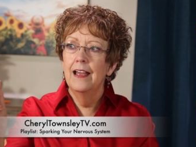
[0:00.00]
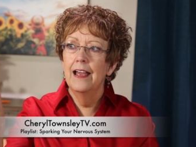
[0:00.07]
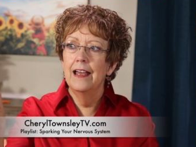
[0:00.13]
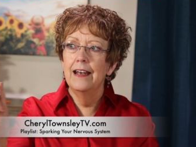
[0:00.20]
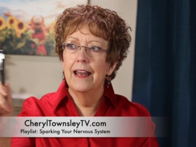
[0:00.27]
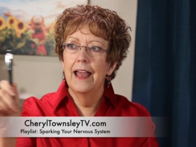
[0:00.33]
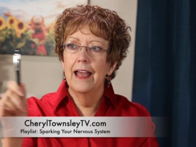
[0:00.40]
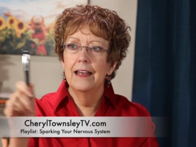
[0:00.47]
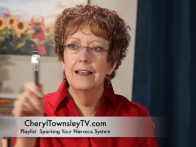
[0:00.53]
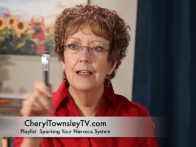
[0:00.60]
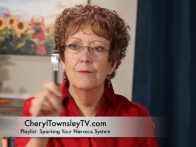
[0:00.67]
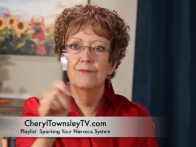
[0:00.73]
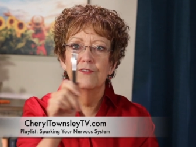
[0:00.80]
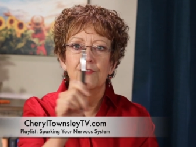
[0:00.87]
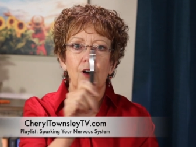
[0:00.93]
and had
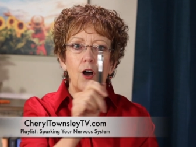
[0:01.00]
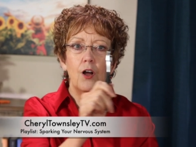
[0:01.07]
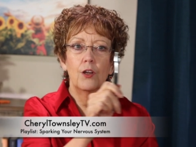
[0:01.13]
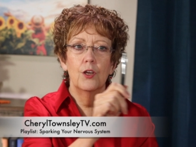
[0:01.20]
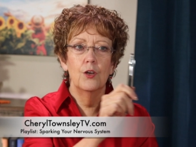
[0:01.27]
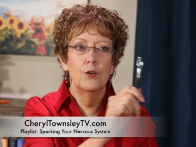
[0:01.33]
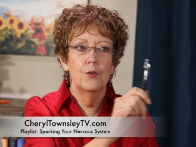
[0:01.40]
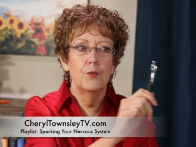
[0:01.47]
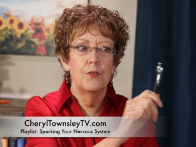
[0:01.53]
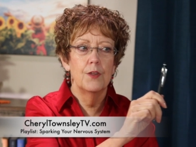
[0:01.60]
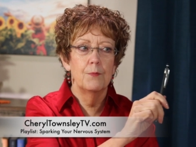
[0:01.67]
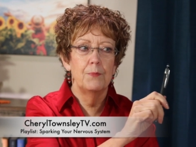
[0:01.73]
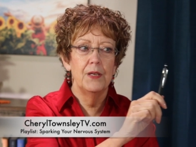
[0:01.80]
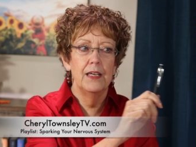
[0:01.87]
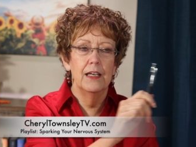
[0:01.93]
him follow
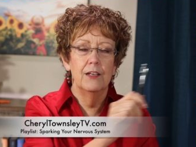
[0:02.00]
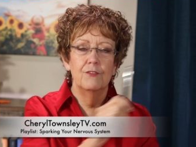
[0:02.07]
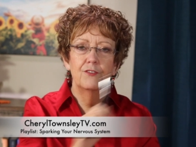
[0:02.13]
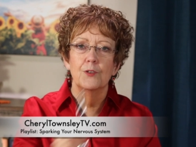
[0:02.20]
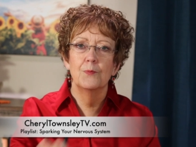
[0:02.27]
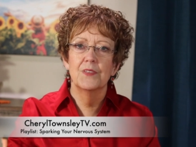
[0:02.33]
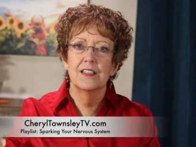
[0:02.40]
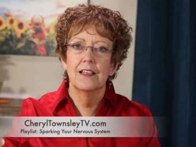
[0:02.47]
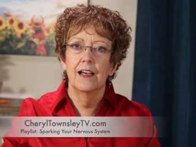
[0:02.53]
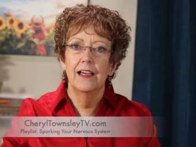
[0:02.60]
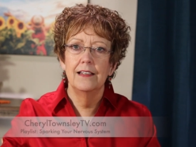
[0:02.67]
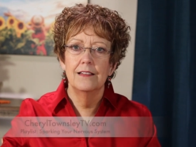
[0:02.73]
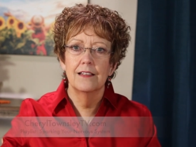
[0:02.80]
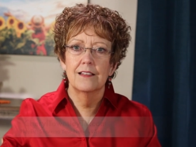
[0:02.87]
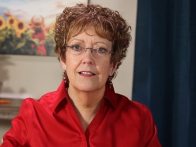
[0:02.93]
the pen from
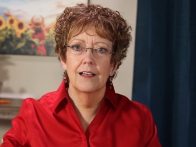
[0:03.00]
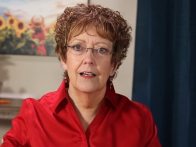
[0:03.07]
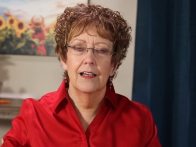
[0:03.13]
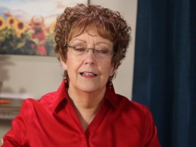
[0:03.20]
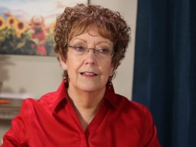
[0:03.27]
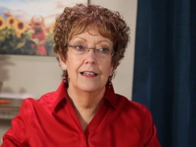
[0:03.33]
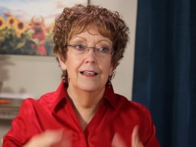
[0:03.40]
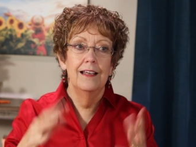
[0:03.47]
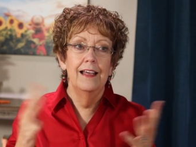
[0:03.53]
side to side.